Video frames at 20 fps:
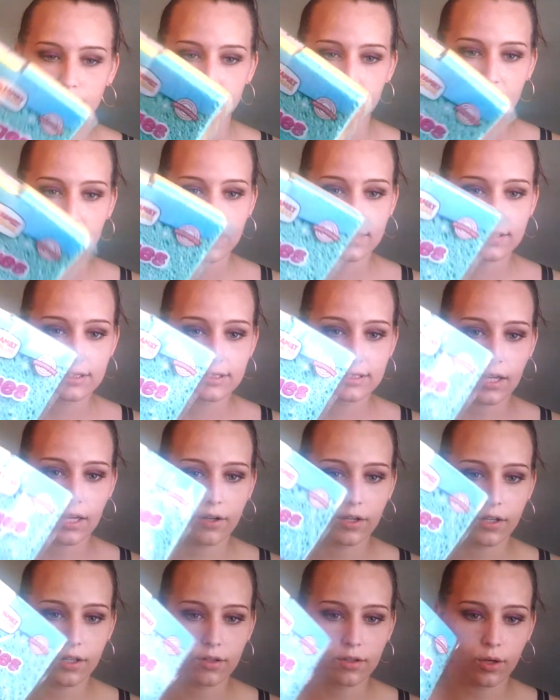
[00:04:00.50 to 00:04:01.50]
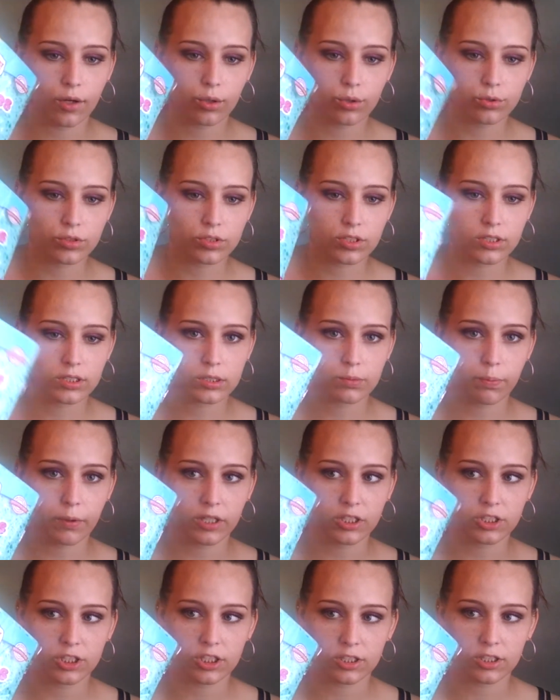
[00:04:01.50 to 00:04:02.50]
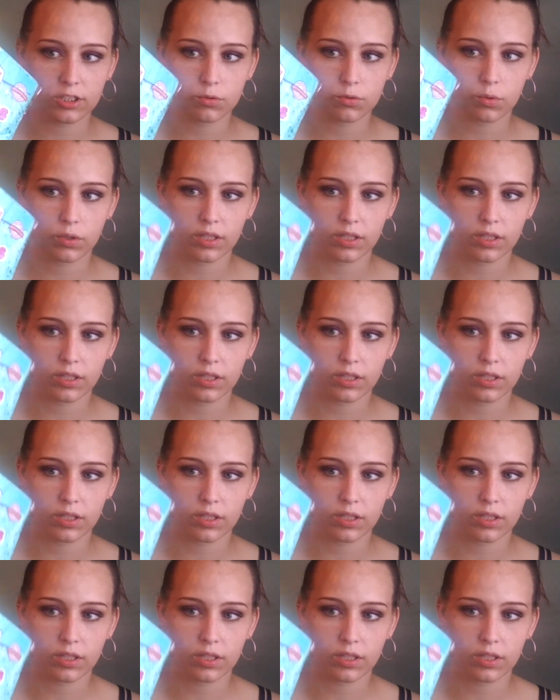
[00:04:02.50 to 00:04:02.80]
cellulose sponges